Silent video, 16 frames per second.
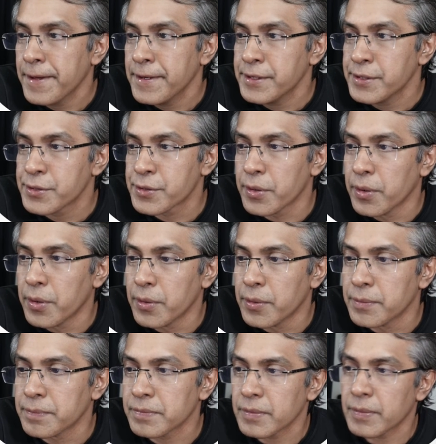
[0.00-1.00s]

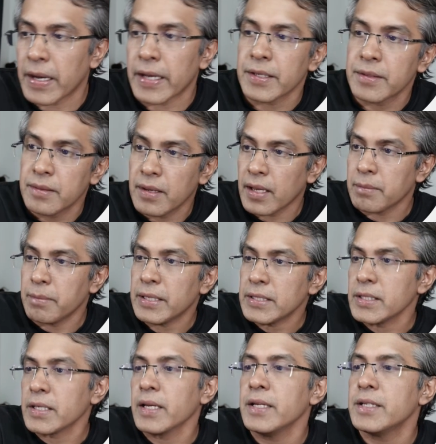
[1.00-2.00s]
So I
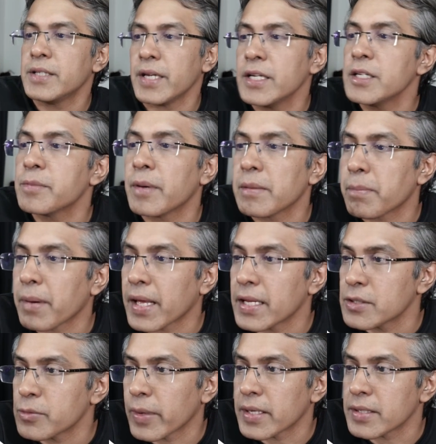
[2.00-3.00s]
basically change my
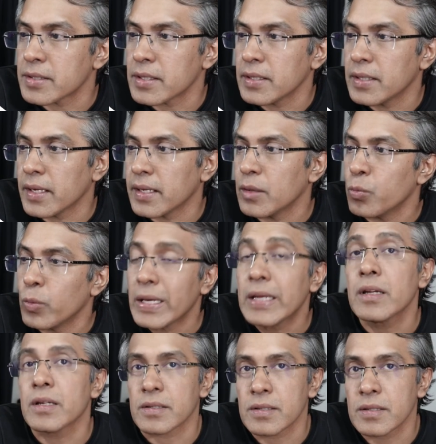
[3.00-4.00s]
plans when I see that the
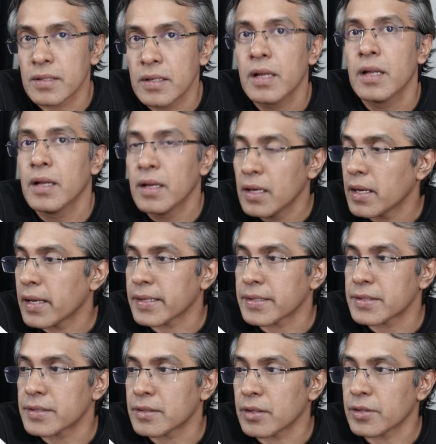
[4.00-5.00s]
weakness
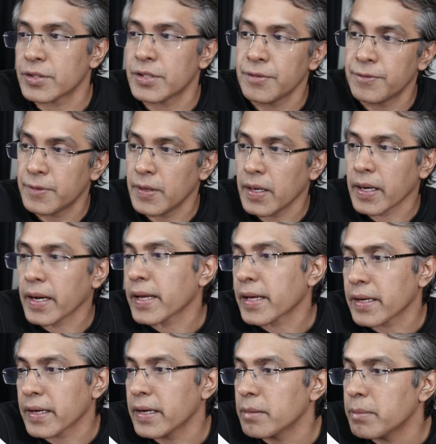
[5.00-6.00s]
has shifted and I
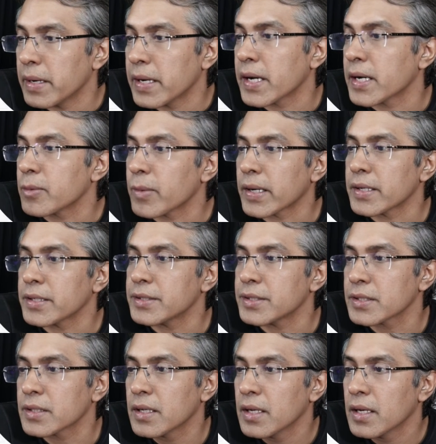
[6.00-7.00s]
can get a better advantage.